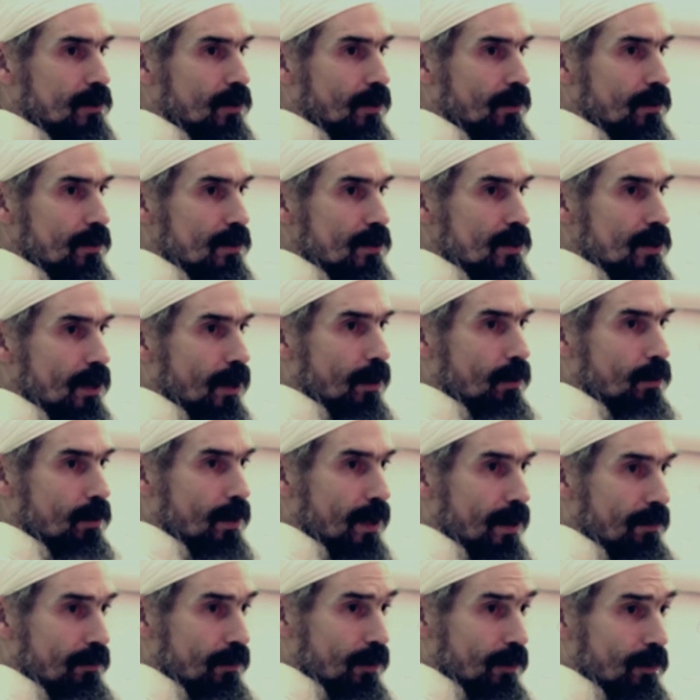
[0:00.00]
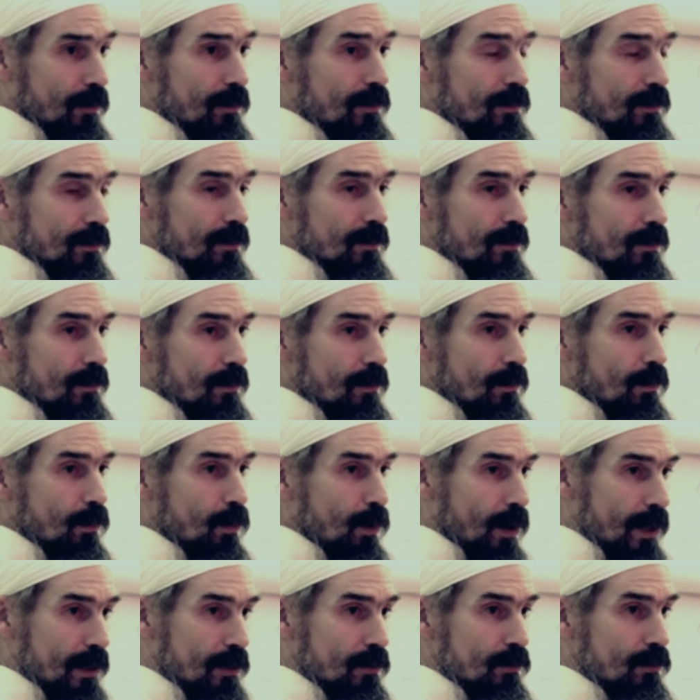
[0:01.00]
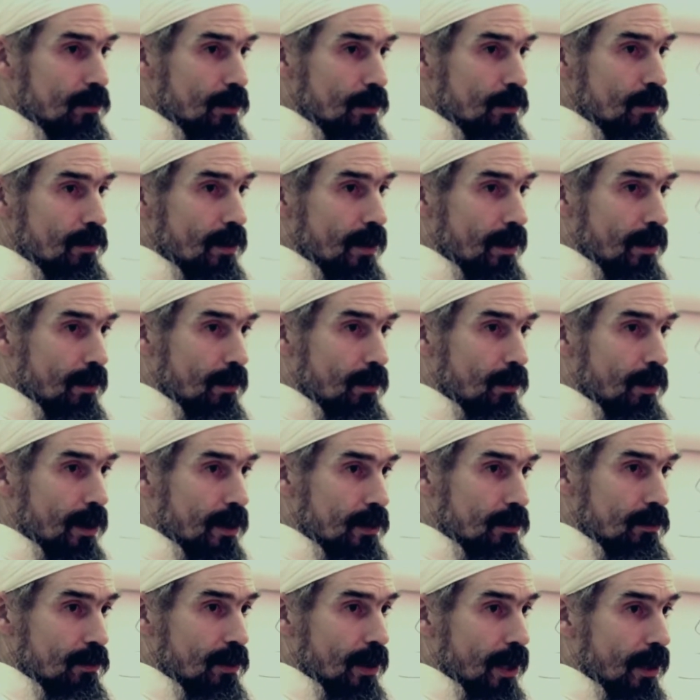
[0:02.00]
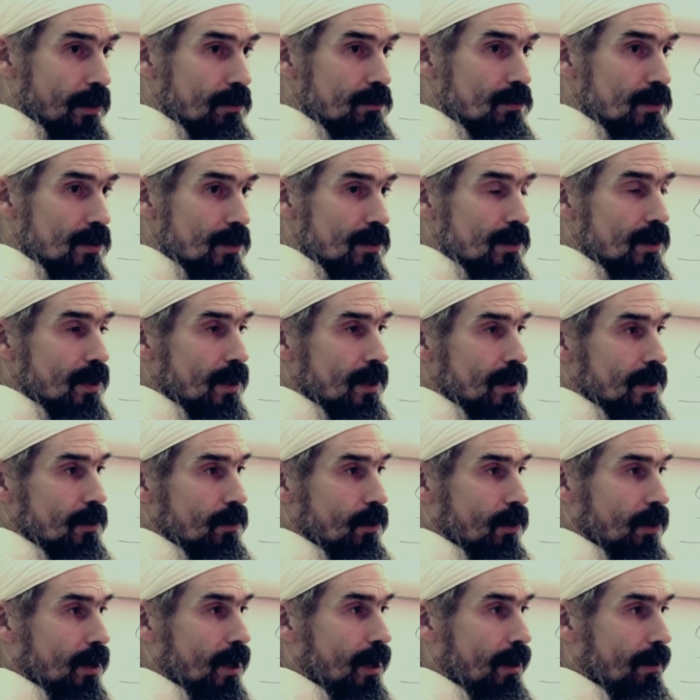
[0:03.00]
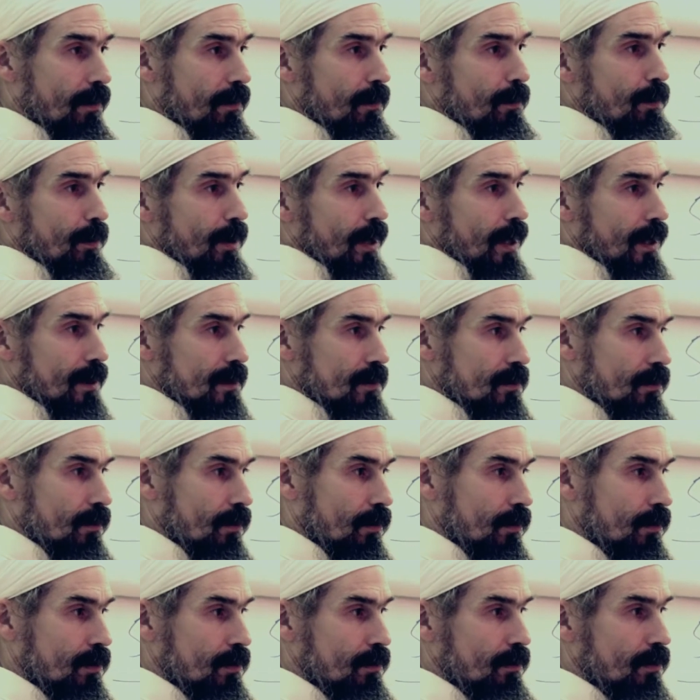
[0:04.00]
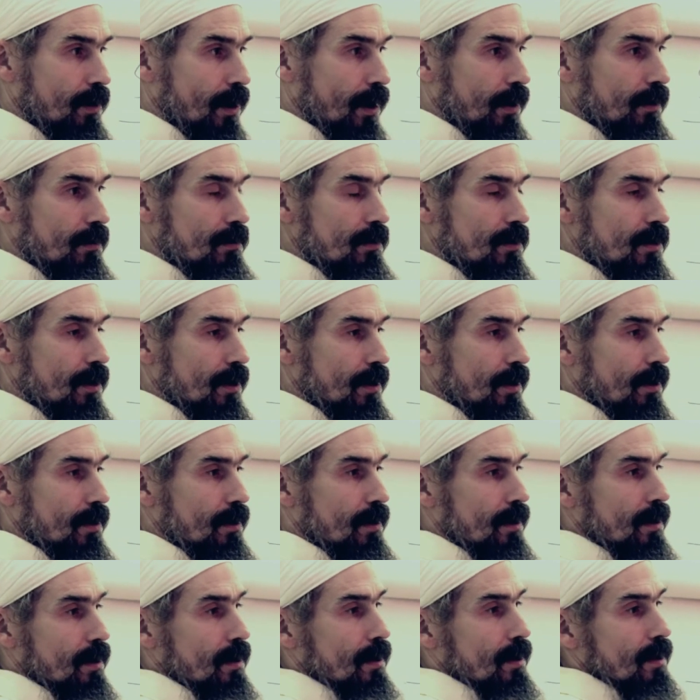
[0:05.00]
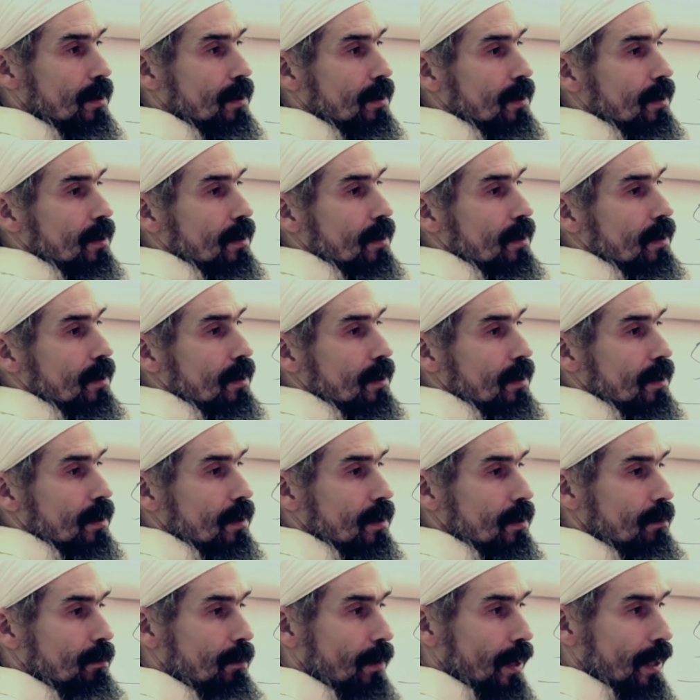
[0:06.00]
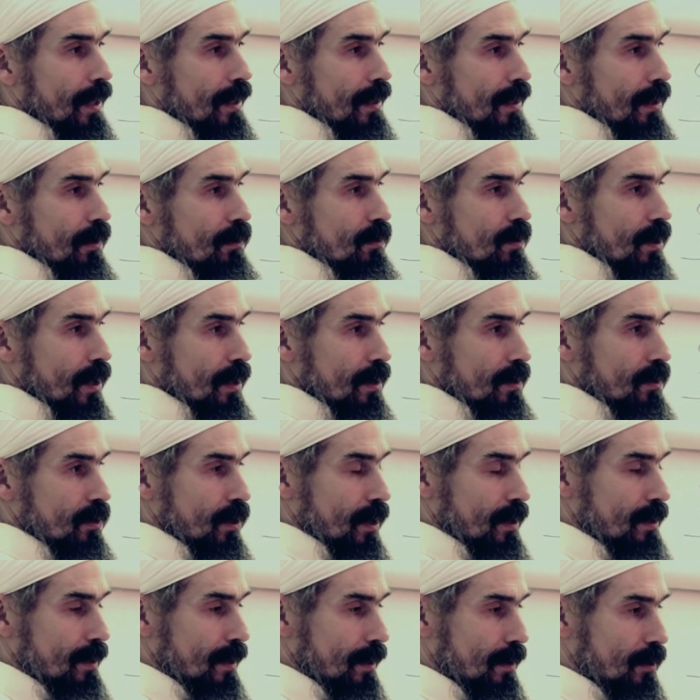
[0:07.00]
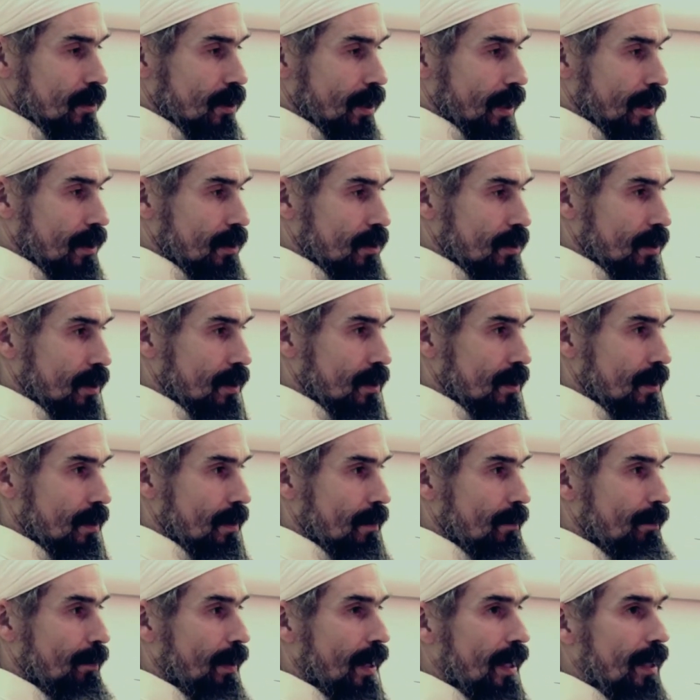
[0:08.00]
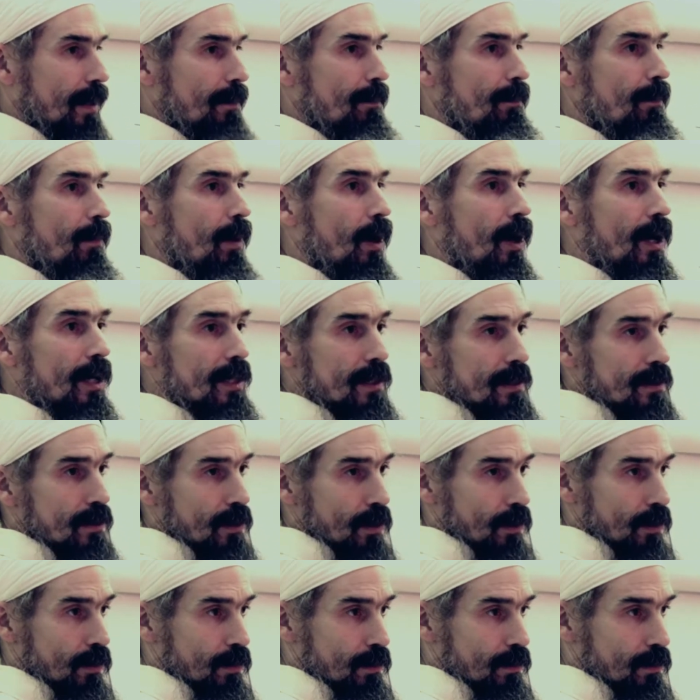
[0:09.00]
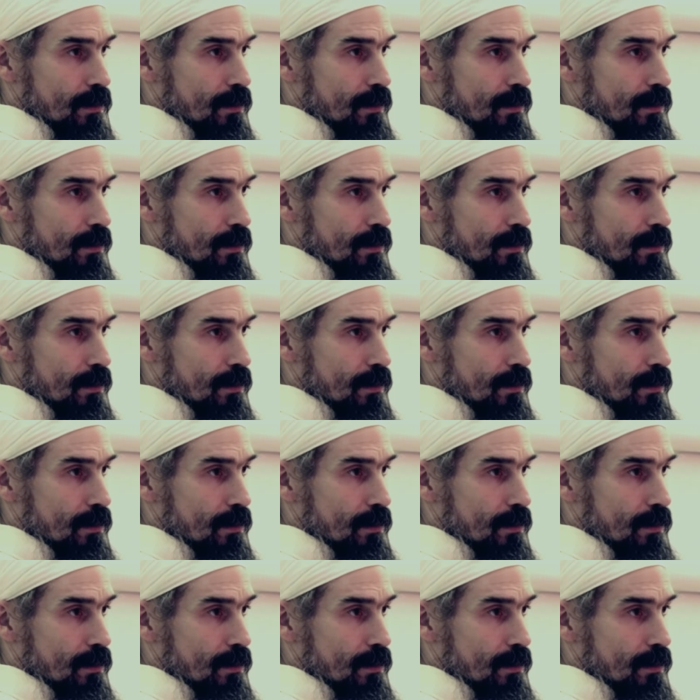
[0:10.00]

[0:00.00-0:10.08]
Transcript: on the soul level when you do that, when you go to see your chiropractor or you go to make those energetic changes. But it might do.